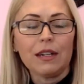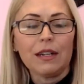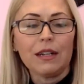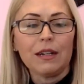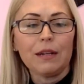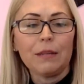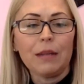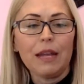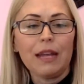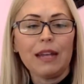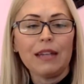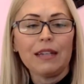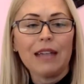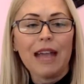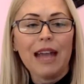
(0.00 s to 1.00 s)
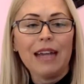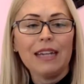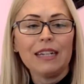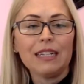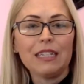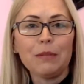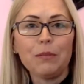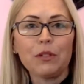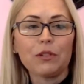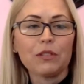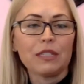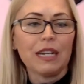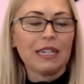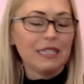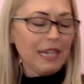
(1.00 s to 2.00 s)
and add in a typical
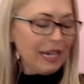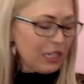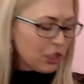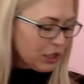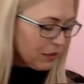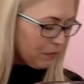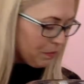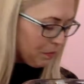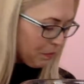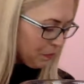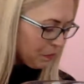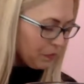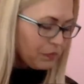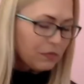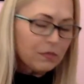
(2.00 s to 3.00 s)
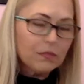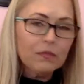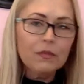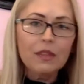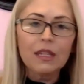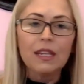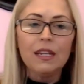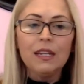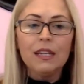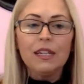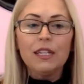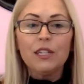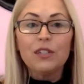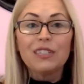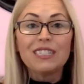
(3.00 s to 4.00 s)
size agent,
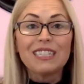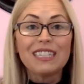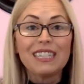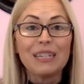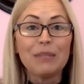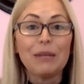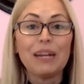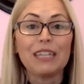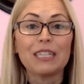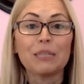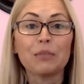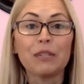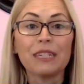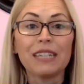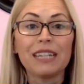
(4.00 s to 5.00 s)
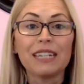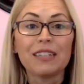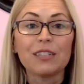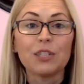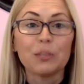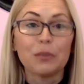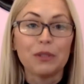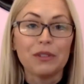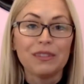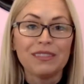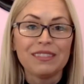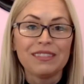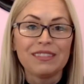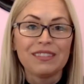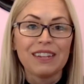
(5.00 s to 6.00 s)
you can see the impact is pretty negligible,
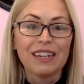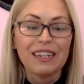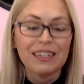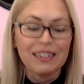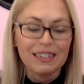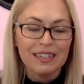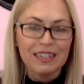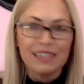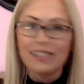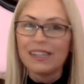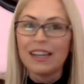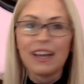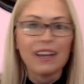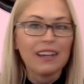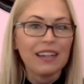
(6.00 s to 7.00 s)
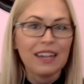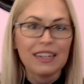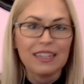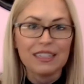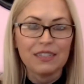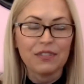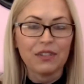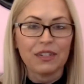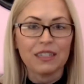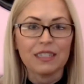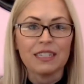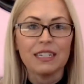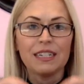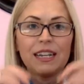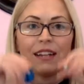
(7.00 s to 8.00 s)
right? Not a lot of
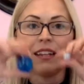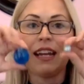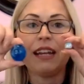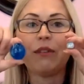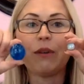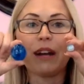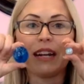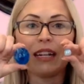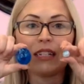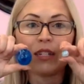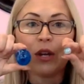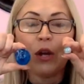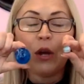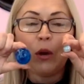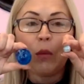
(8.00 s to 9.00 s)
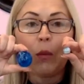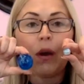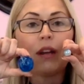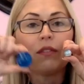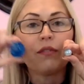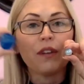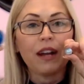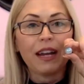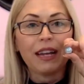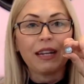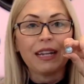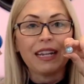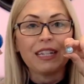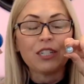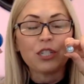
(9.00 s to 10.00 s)
difference. Now likewise, what if I
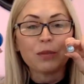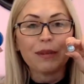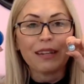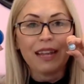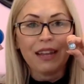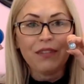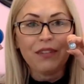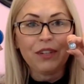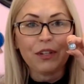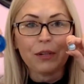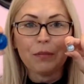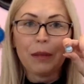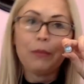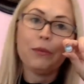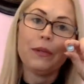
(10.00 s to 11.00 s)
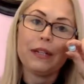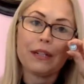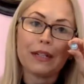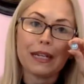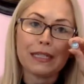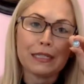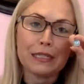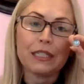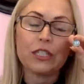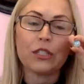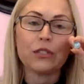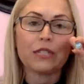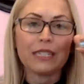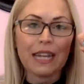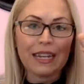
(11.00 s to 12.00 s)
instrument heavier? Maybe we collect
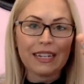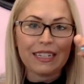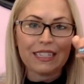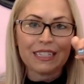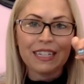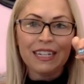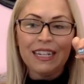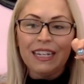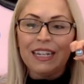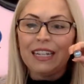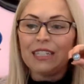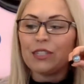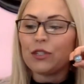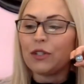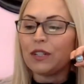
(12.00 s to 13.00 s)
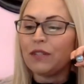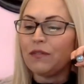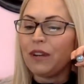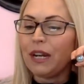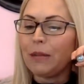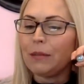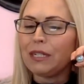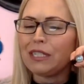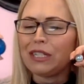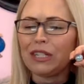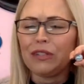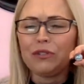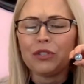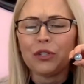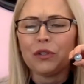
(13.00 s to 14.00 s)
additional settings in certain environments, like
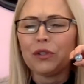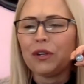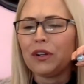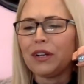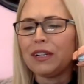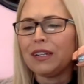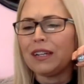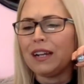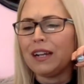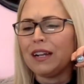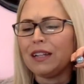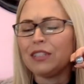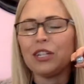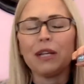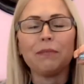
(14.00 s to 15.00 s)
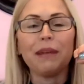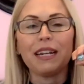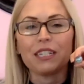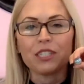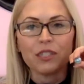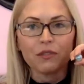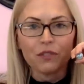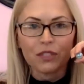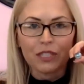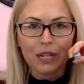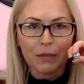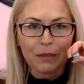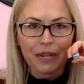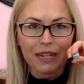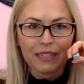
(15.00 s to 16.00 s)
you turn on JMX for
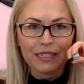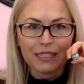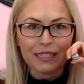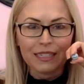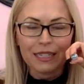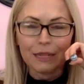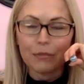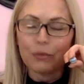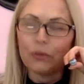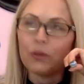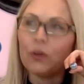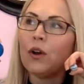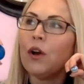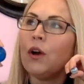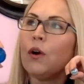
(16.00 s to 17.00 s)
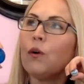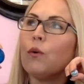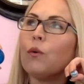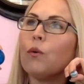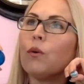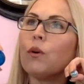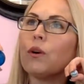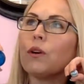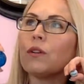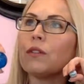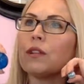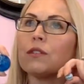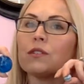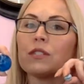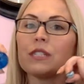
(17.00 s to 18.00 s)
Tomcat as an example, or
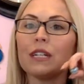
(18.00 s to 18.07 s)
there's